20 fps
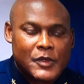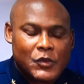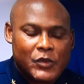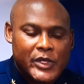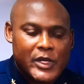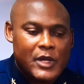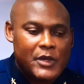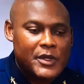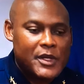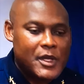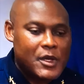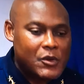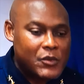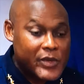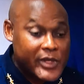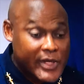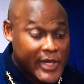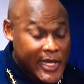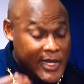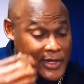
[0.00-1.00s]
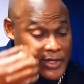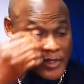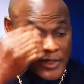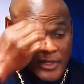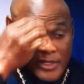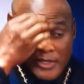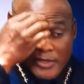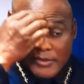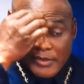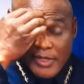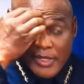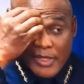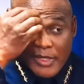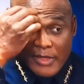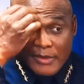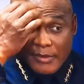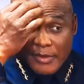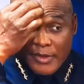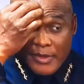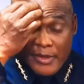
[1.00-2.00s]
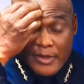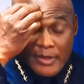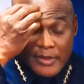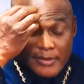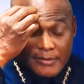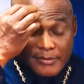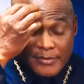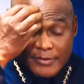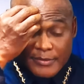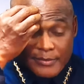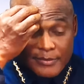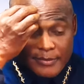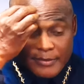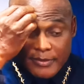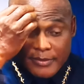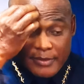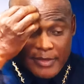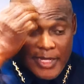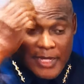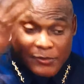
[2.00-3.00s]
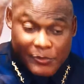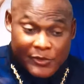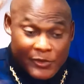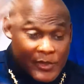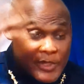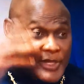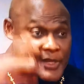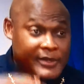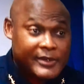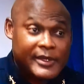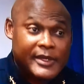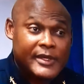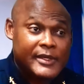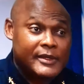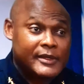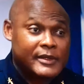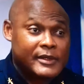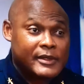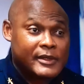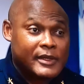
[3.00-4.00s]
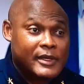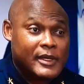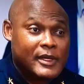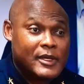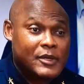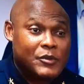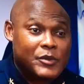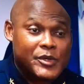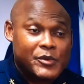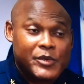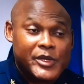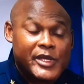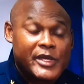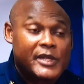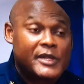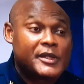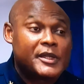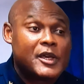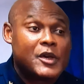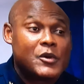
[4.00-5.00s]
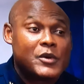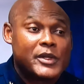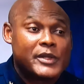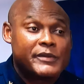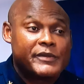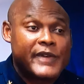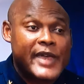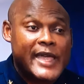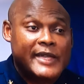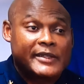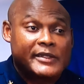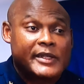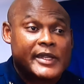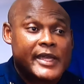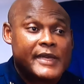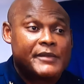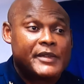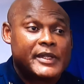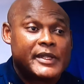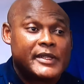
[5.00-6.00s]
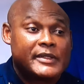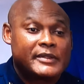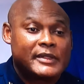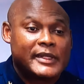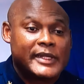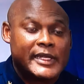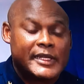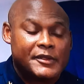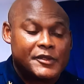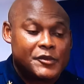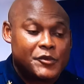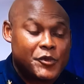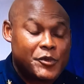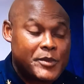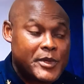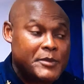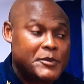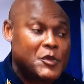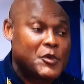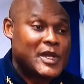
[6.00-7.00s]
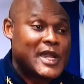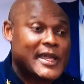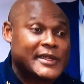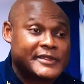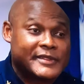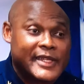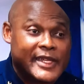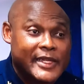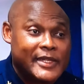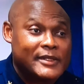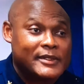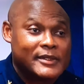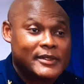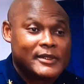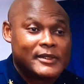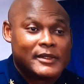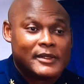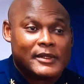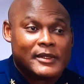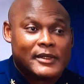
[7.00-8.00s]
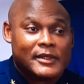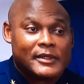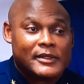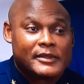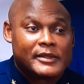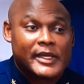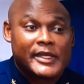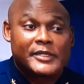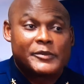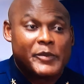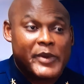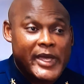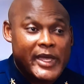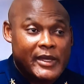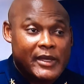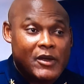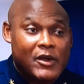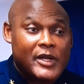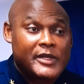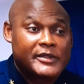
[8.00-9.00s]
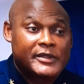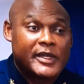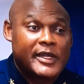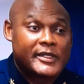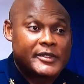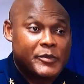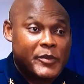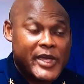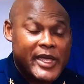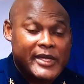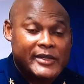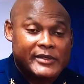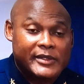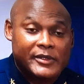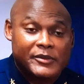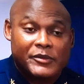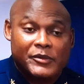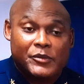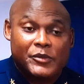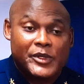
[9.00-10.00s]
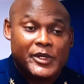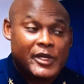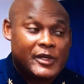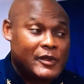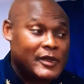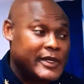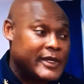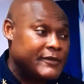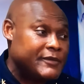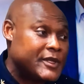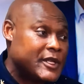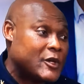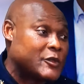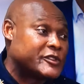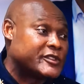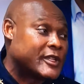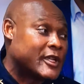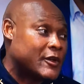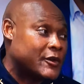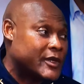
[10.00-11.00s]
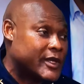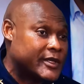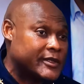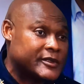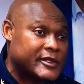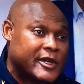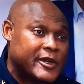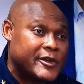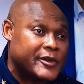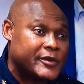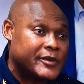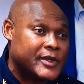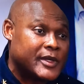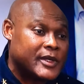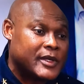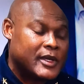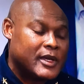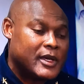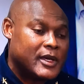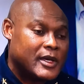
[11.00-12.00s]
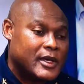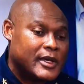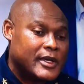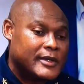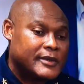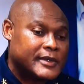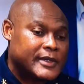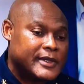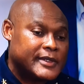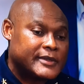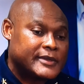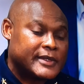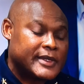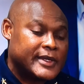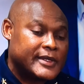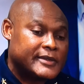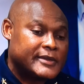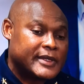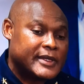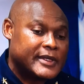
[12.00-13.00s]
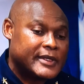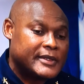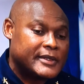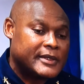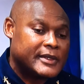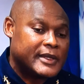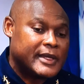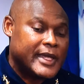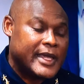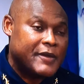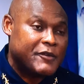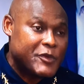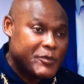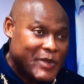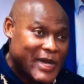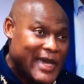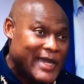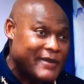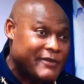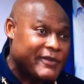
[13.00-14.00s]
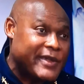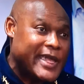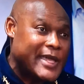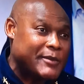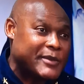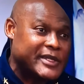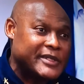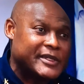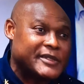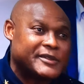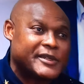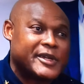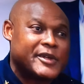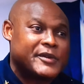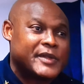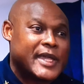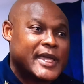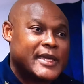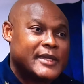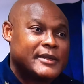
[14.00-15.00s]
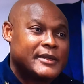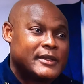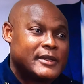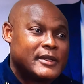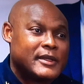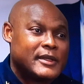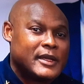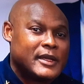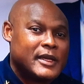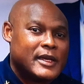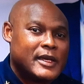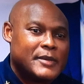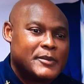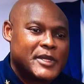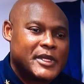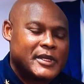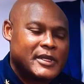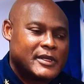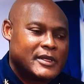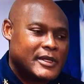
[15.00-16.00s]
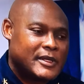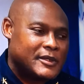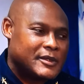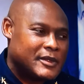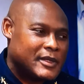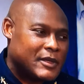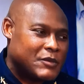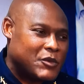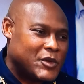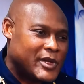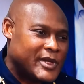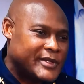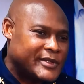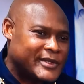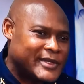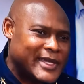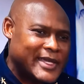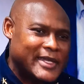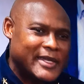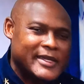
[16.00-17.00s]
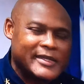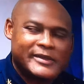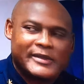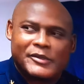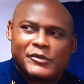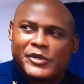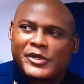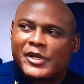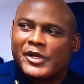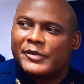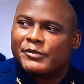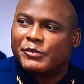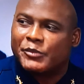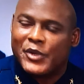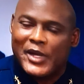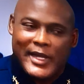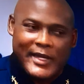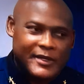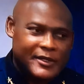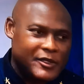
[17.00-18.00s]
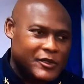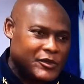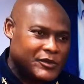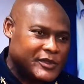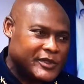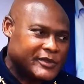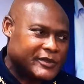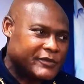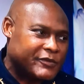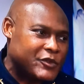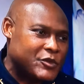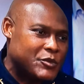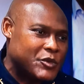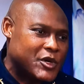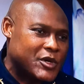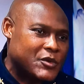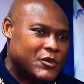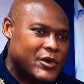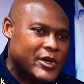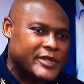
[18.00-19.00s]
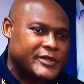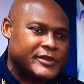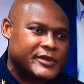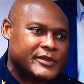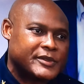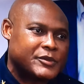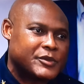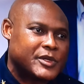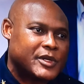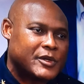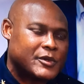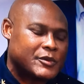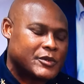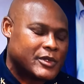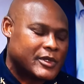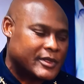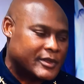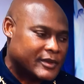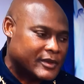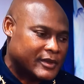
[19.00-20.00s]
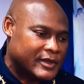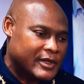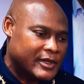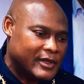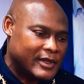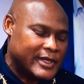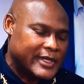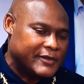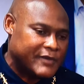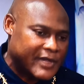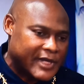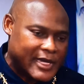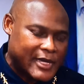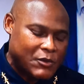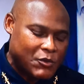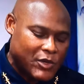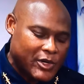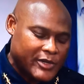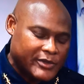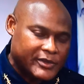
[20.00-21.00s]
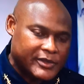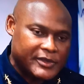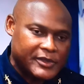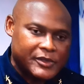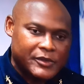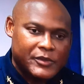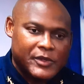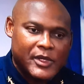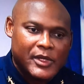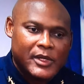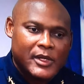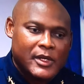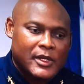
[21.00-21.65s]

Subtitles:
We don't know. We're not going to rule anything. We're going to go where the facts and the evidence lead. And remember what I said, suspect or suspects, and we're going to leave no stone unturned. It's and everybody family deserve that. And I want to say this, and we're going to probably do just a few more questions, and we're going to leave. We got work to do.